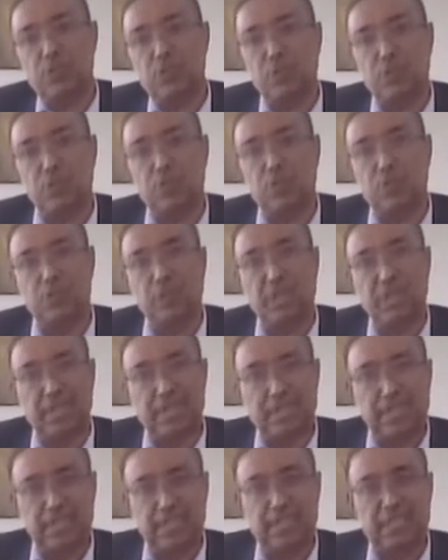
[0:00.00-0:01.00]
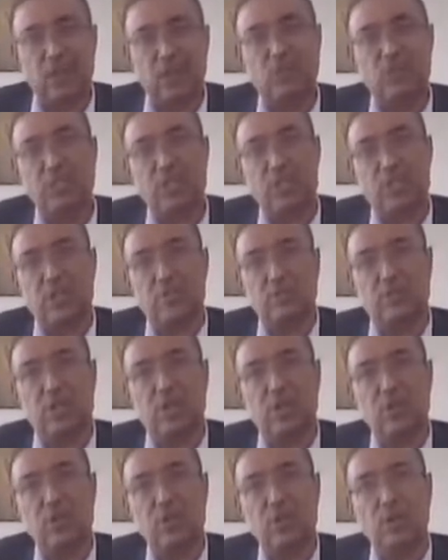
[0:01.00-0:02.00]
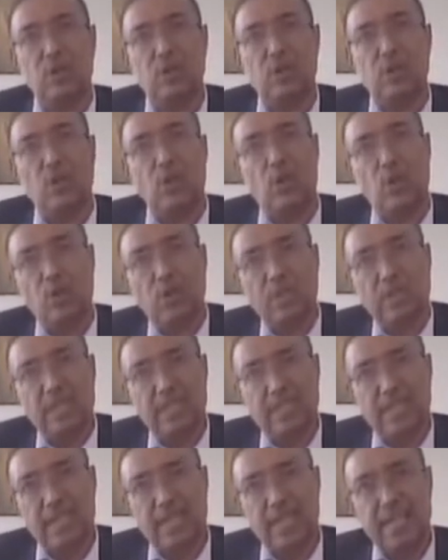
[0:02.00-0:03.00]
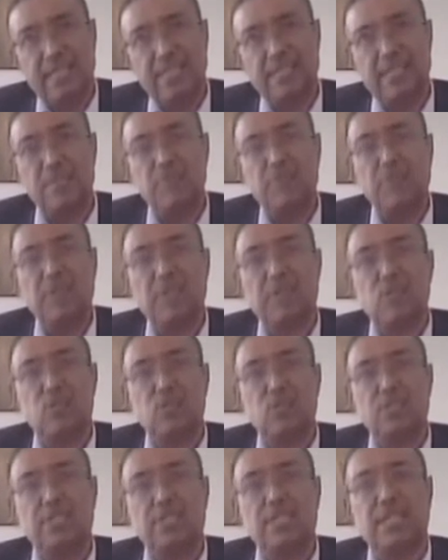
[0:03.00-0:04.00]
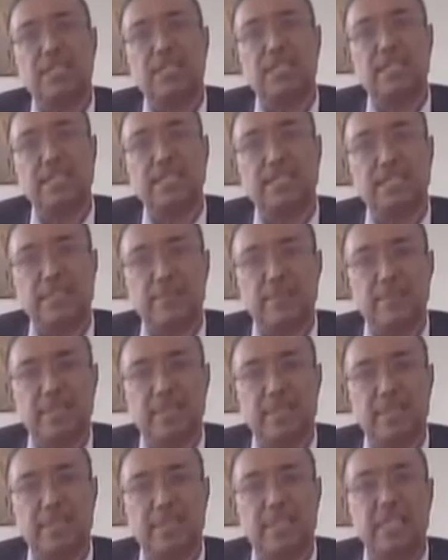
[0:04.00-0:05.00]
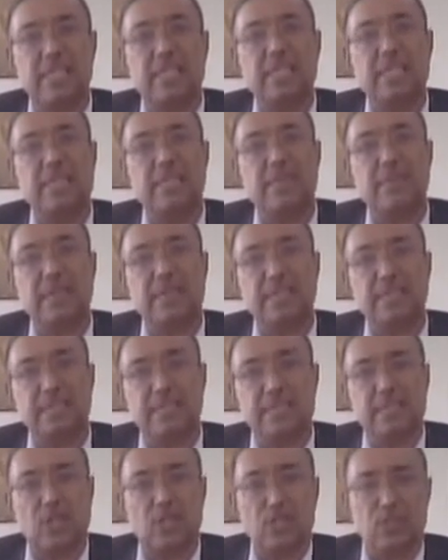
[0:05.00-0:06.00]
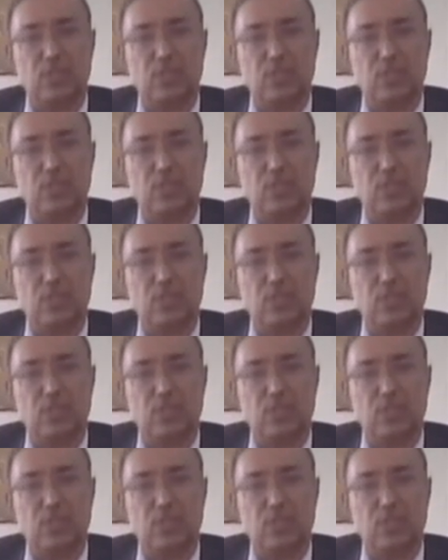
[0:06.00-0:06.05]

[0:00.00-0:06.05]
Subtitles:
to offer, the discounts have come down. On the other hand, somewhere you see clear stability in the prices also.